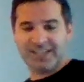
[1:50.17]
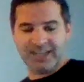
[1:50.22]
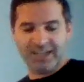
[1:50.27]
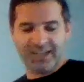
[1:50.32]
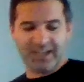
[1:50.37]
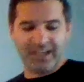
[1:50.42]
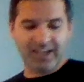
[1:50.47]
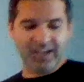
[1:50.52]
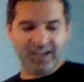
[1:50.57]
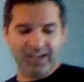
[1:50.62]

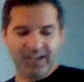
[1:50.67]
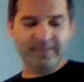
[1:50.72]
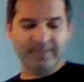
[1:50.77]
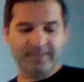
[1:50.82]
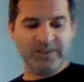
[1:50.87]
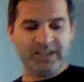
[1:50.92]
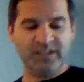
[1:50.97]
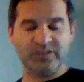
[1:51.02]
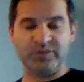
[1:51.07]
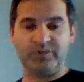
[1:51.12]
here,
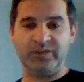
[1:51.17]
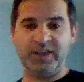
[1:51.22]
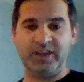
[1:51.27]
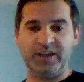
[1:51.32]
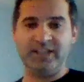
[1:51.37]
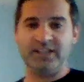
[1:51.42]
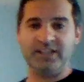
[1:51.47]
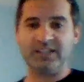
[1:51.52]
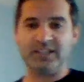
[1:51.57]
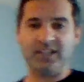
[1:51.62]
these
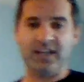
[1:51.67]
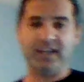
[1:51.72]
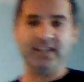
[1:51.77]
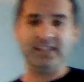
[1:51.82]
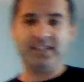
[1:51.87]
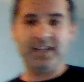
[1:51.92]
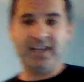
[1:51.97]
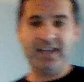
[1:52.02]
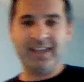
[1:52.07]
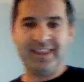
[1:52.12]
fitness dice
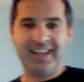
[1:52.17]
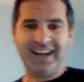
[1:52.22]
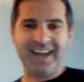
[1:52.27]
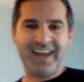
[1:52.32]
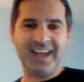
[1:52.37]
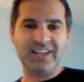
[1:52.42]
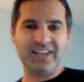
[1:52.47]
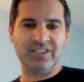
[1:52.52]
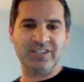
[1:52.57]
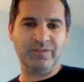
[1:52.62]
that I
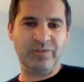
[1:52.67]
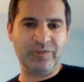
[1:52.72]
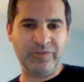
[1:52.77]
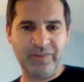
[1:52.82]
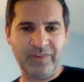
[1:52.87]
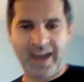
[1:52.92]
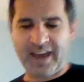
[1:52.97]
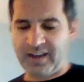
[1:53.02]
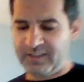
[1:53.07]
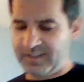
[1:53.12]
actually
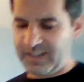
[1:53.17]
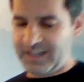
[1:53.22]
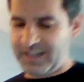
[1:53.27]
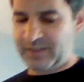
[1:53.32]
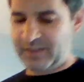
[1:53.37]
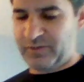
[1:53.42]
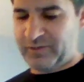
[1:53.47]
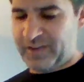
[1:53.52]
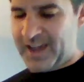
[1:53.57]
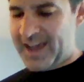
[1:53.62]
found at
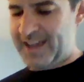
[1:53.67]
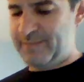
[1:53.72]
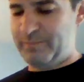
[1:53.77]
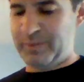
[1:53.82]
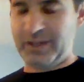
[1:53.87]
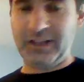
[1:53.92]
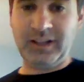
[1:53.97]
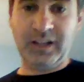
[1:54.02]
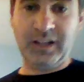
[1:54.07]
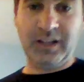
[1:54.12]
Five
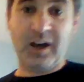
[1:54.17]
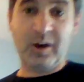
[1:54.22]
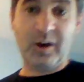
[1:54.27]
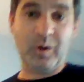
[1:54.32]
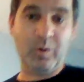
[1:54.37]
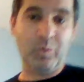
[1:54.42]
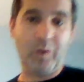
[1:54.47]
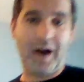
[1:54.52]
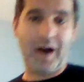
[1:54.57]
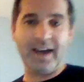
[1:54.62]
Below a
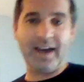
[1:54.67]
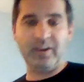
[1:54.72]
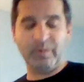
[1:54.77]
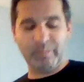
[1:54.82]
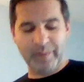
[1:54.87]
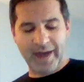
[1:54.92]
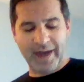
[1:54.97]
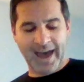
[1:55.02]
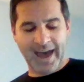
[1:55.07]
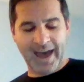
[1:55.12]
while
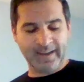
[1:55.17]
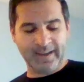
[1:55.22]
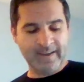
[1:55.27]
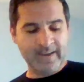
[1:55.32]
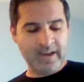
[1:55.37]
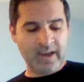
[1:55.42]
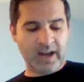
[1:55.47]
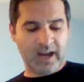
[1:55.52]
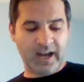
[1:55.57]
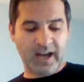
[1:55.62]
back.
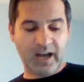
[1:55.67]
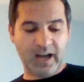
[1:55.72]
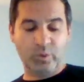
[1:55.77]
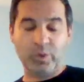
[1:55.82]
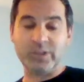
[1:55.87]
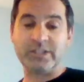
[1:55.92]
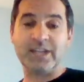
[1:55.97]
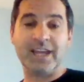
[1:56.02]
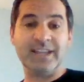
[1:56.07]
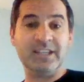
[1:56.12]
We'll
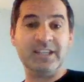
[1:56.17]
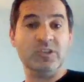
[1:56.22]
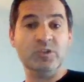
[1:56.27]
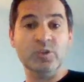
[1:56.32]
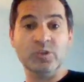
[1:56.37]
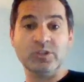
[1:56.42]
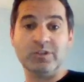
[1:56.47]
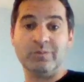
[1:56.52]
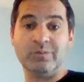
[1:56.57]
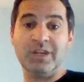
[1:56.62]
tend to use
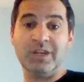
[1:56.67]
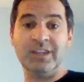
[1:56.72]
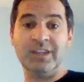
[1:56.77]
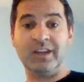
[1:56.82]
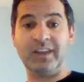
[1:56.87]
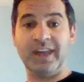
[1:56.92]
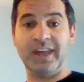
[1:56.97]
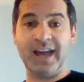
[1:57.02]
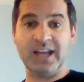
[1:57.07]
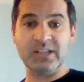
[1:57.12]
them in the
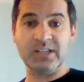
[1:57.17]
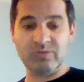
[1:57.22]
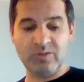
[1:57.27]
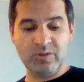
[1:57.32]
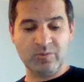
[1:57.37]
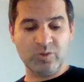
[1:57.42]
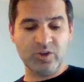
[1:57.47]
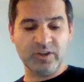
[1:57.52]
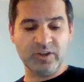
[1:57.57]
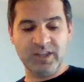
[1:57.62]
classroom or
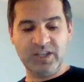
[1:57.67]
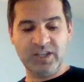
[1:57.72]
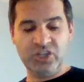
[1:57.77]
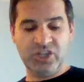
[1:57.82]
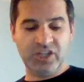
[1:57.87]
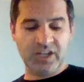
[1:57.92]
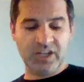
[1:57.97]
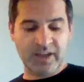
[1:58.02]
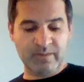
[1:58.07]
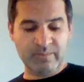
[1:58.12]
in the
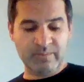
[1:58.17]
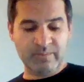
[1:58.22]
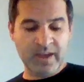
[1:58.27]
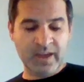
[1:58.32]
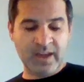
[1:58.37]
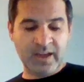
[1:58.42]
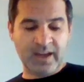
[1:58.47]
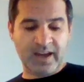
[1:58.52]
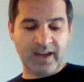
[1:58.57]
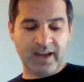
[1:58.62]
gym.
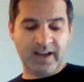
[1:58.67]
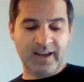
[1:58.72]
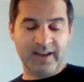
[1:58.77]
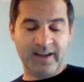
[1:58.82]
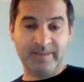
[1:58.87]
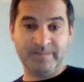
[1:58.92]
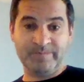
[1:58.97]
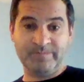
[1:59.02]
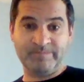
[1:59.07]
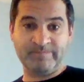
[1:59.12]

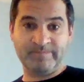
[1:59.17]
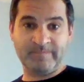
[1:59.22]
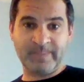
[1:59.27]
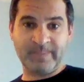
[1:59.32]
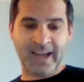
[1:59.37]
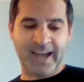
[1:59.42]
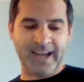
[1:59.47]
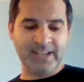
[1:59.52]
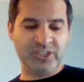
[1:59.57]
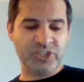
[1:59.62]
I
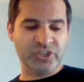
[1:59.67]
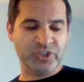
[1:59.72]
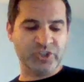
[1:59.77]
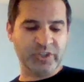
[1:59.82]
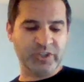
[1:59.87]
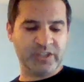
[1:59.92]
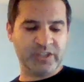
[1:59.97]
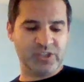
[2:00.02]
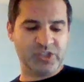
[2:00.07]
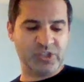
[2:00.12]
just looked
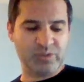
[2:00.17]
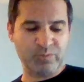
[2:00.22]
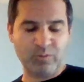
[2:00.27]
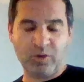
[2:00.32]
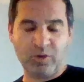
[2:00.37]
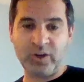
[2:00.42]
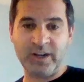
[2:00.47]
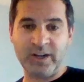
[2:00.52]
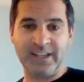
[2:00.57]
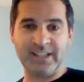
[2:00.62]
this
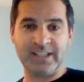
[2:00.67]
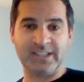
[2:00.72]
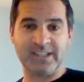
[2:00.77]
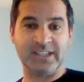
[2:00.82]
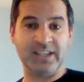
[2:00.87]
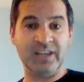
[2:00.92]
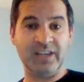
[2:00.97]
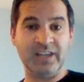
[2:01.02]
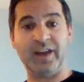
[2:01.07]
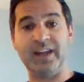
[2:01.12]
morning to see if
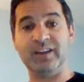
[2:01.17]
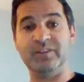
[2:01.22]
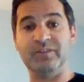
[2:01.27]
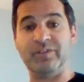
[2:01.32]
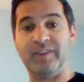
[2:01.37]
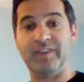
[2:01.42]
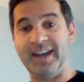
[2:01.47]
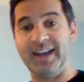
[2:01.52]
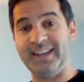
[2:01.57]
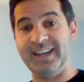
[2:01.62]
I could
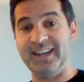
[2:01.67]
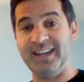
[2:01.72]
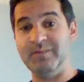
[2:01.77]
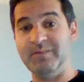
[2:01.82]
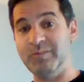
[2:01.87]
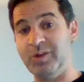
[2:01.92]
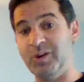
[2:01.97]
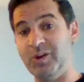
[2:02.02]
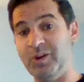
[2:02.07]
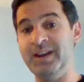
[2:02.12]
find any
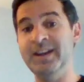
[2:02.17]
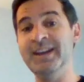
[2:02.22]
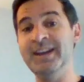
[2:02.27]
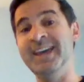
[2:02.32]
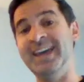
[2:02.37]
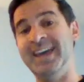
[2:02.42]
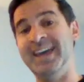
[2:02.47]
more, and I